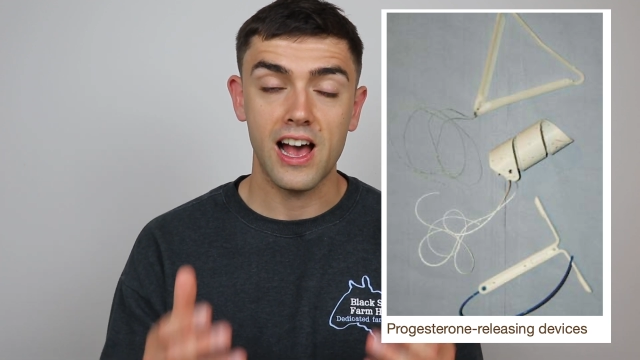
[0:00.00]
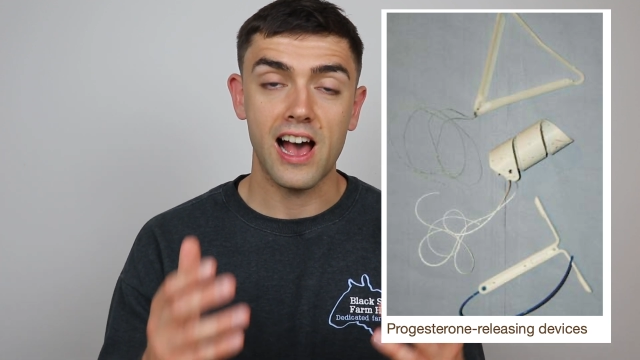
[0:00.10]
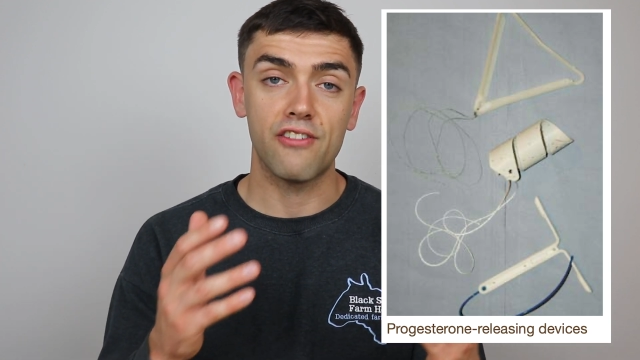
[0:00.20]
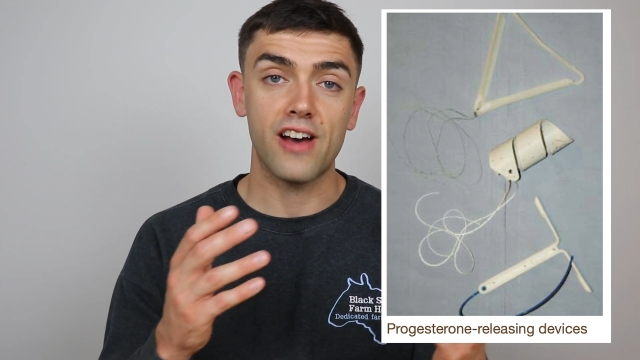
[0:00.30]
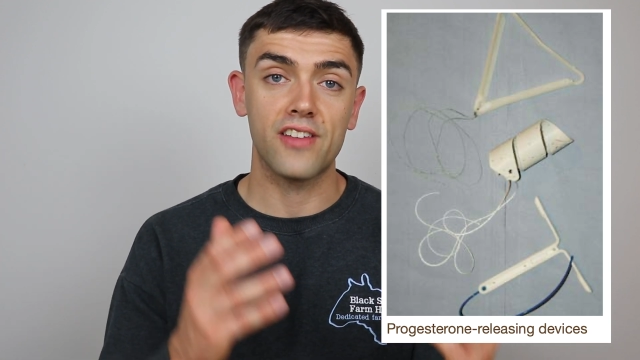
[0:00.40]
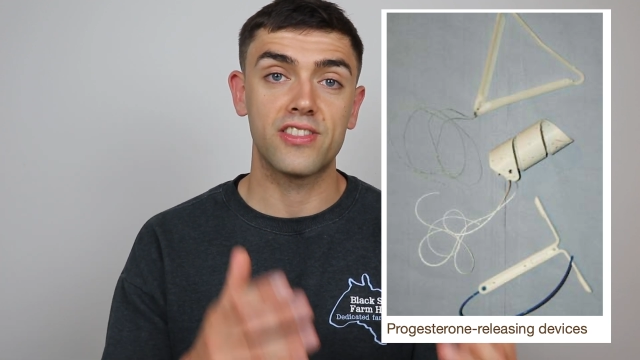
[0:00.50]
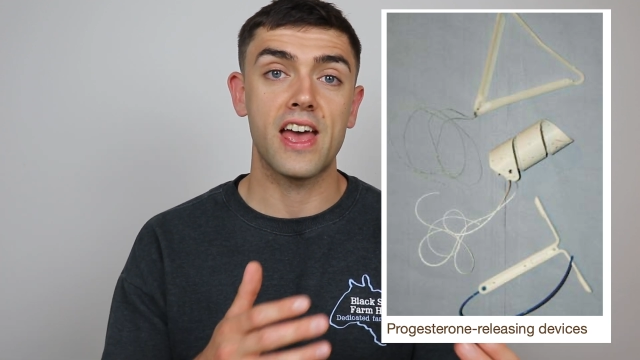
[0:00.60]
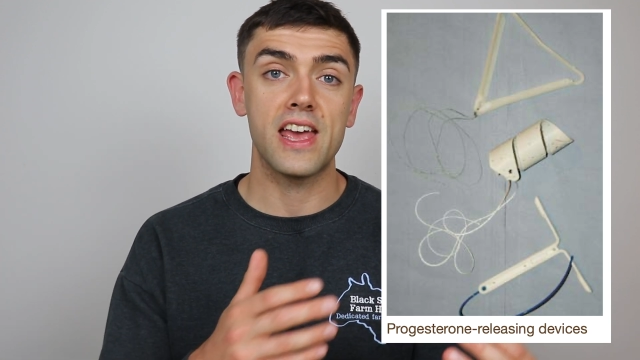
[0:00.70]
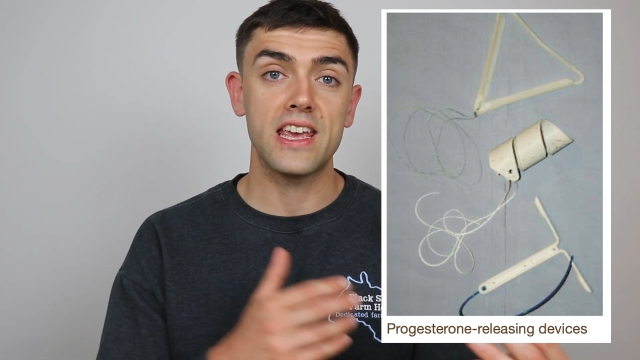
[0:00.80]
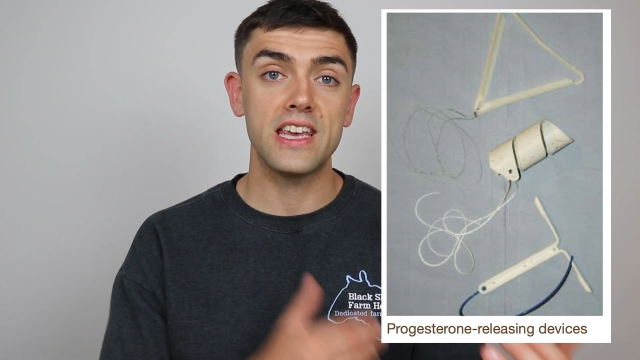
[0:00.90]
have had
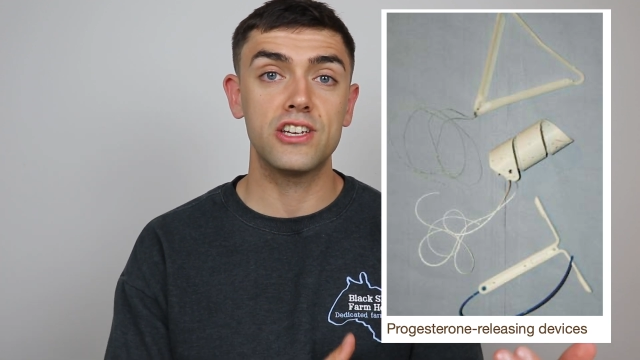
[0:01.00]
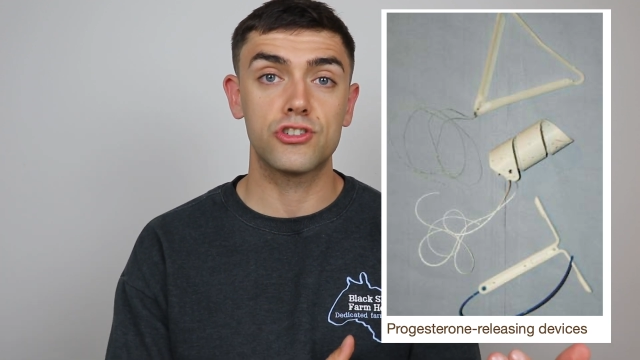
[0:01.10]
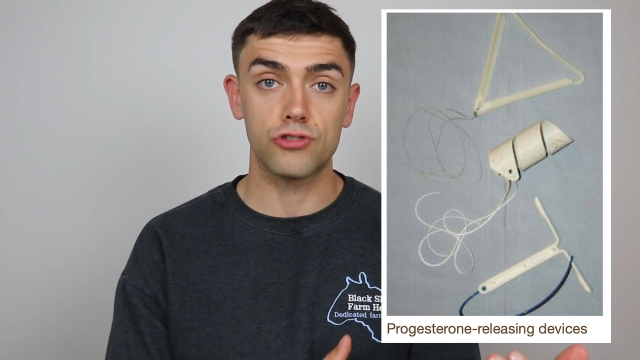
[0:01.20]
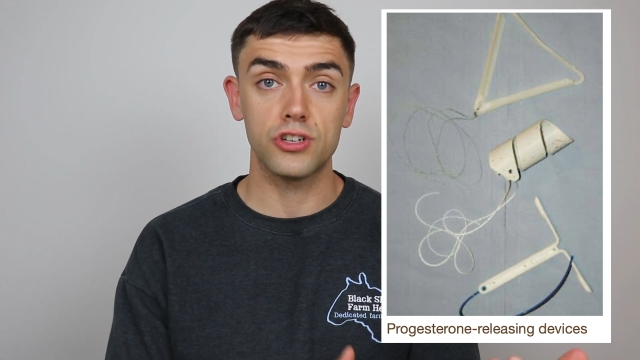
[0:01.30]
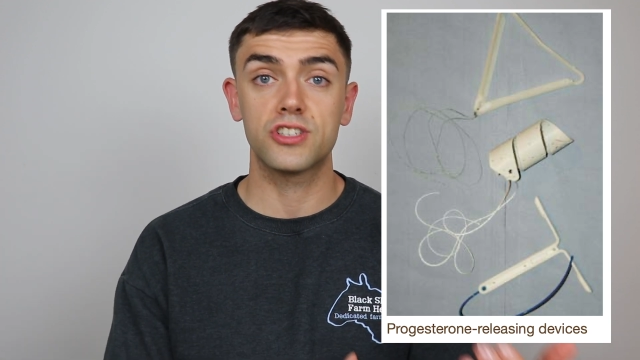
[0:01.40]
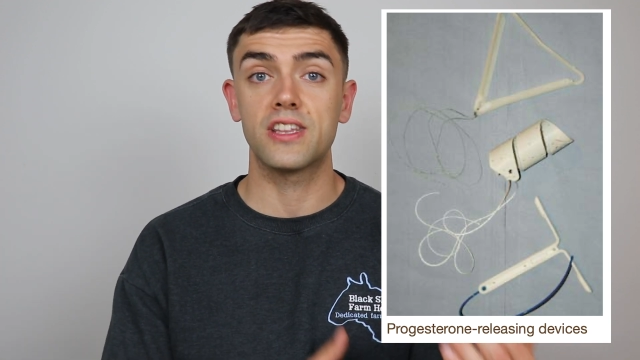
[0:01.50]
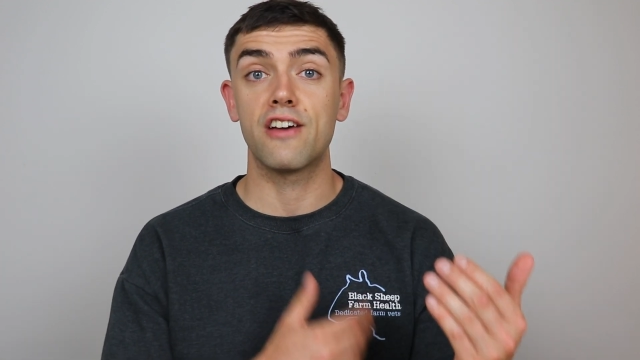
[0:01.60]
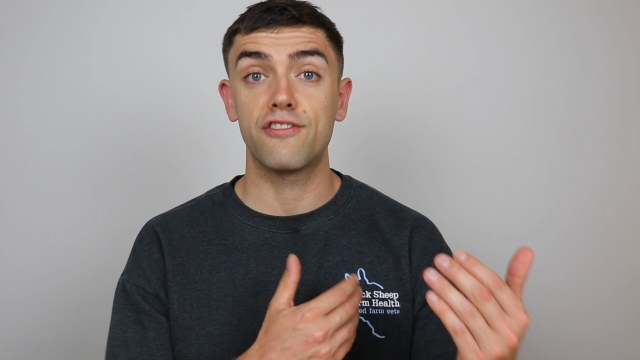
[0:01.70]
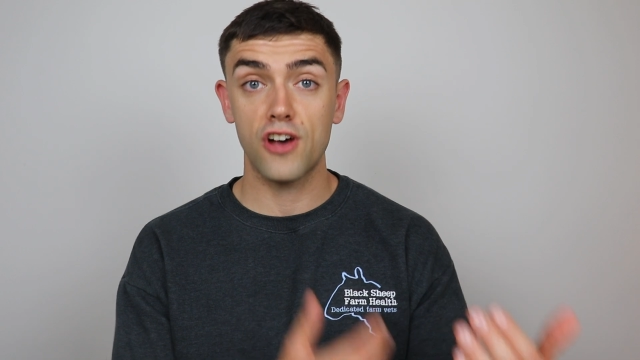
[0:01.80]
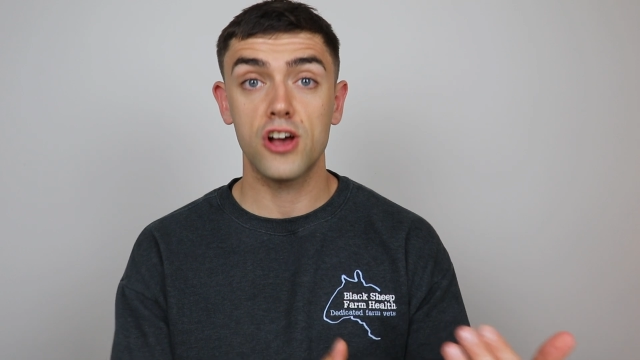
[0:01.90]
their oestrus,
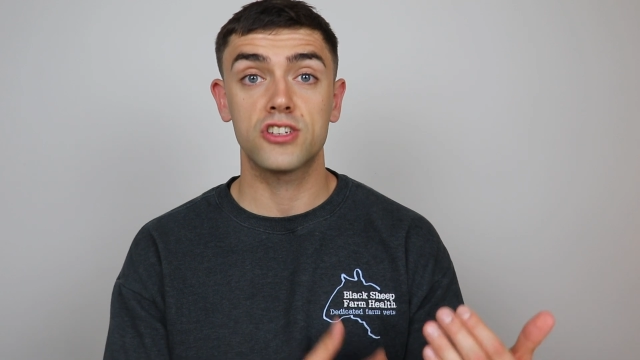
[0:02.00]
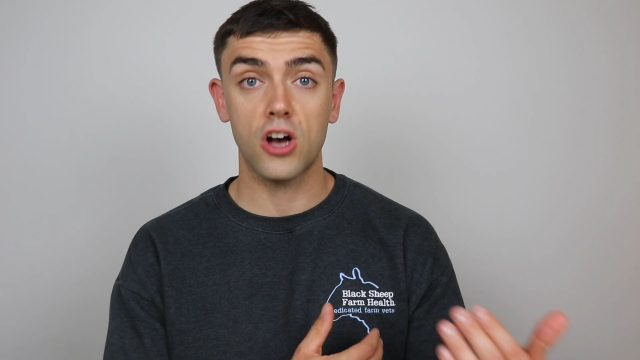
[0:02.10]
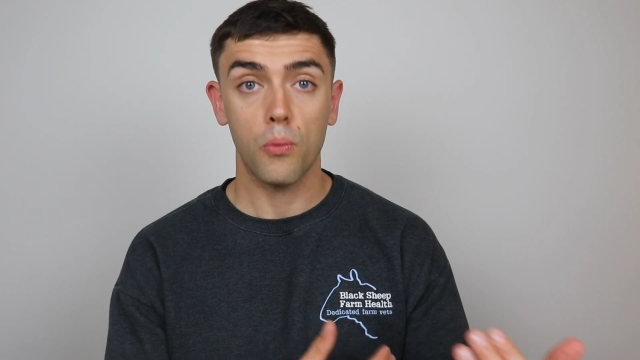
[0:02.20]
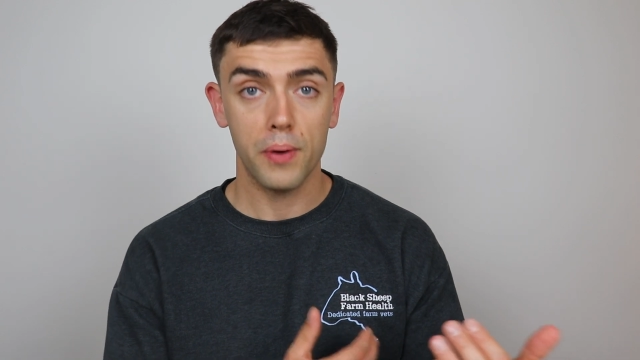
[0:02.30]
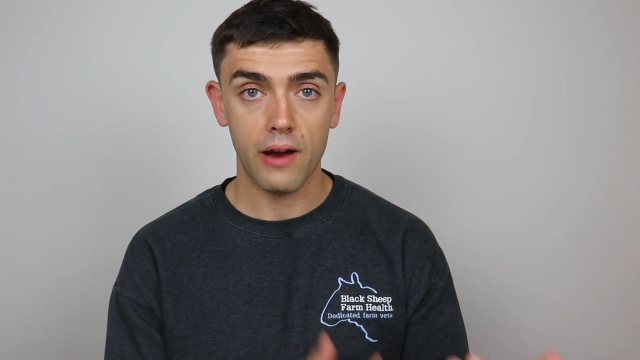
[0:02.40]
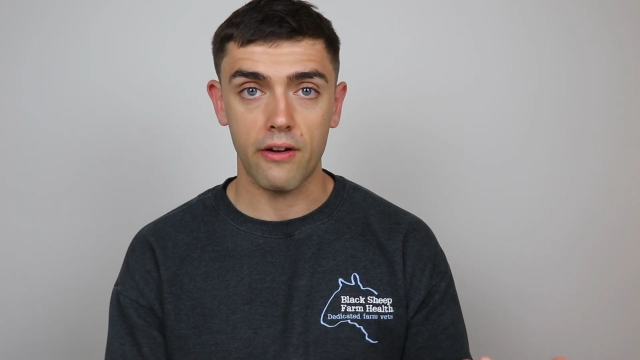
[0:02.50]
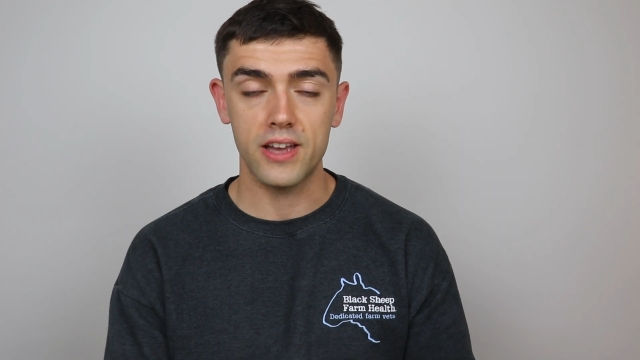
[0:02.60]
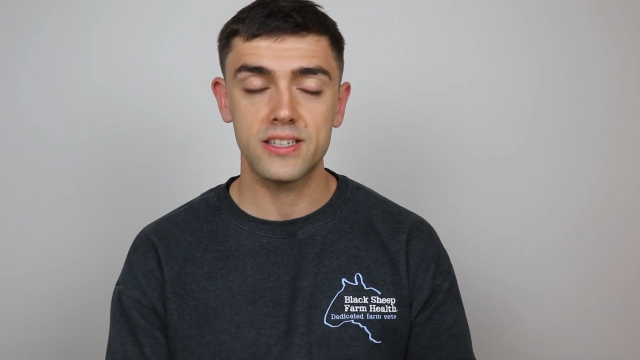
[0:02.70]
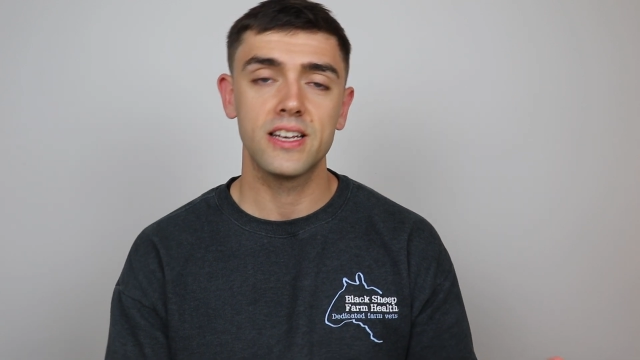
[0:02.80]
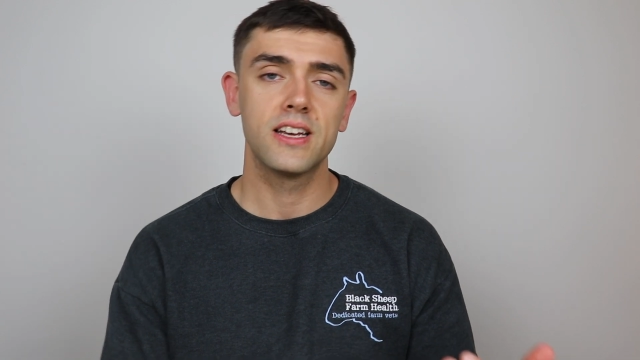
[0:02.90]
their fertile
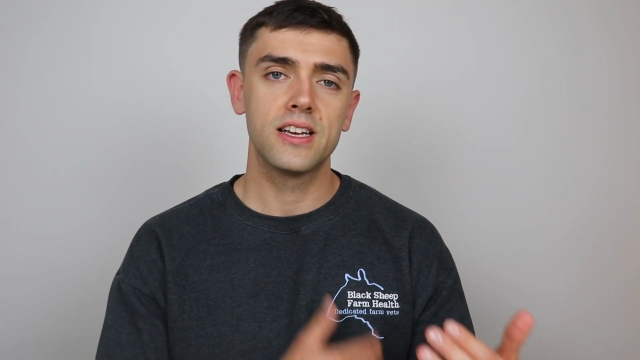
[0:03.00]
period,